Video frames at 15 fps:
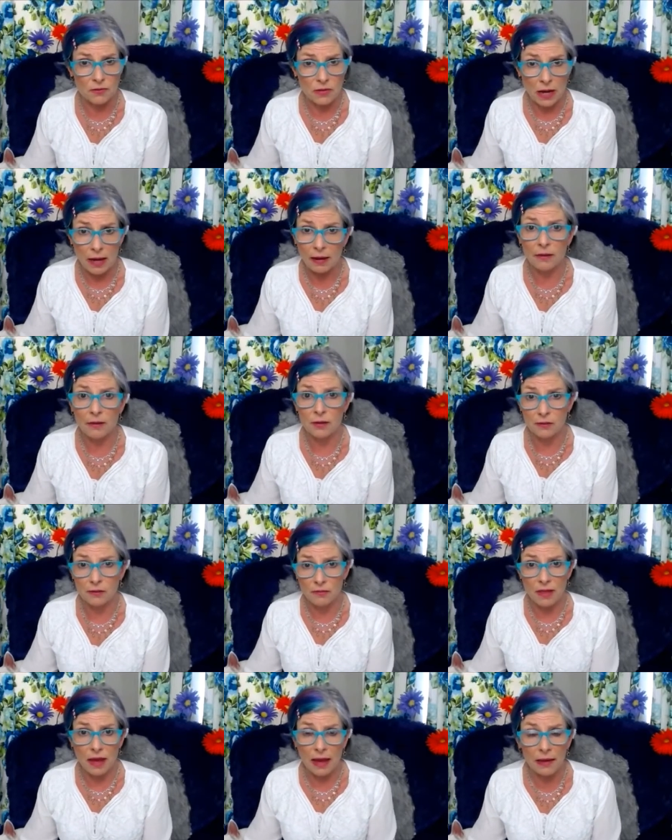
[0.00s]
tired of
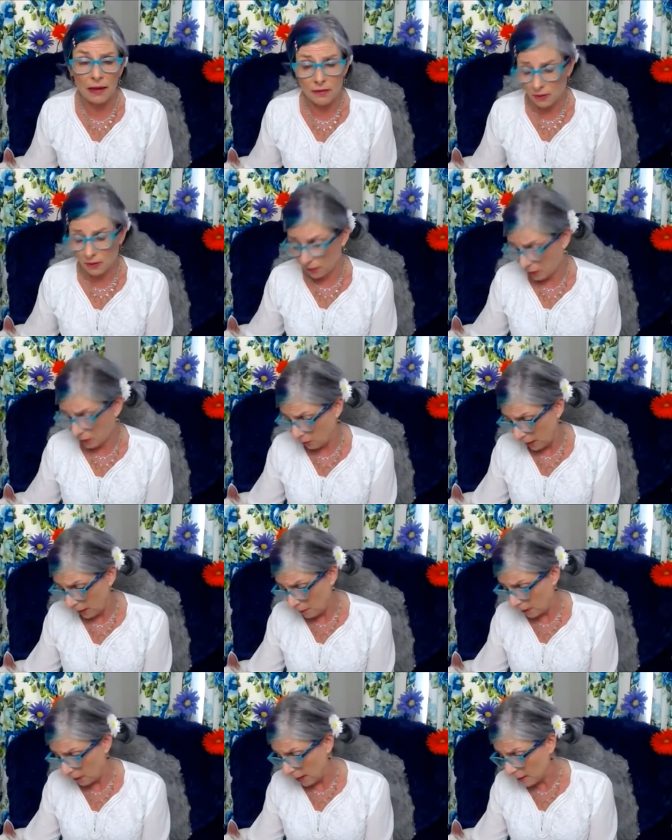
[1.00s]
that you're in the
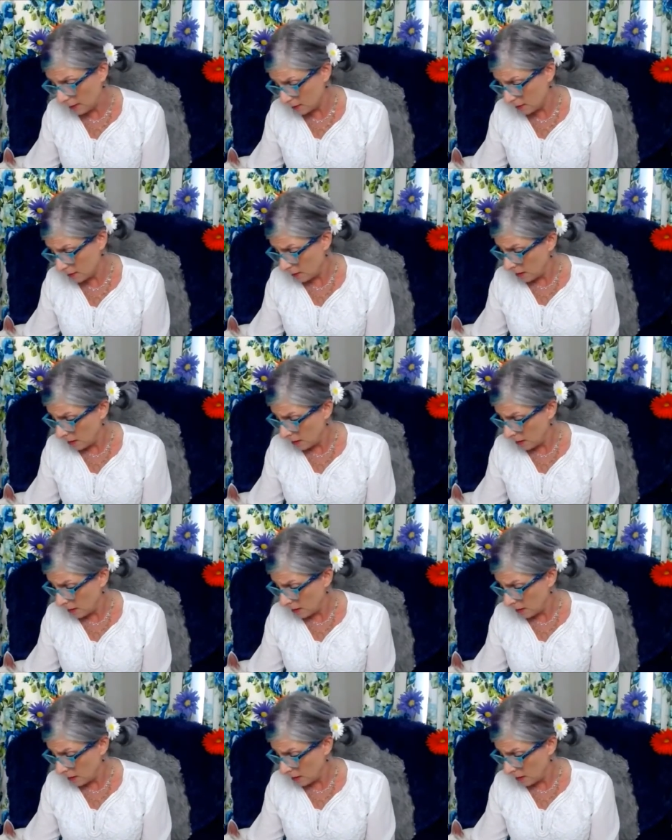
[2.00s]
right place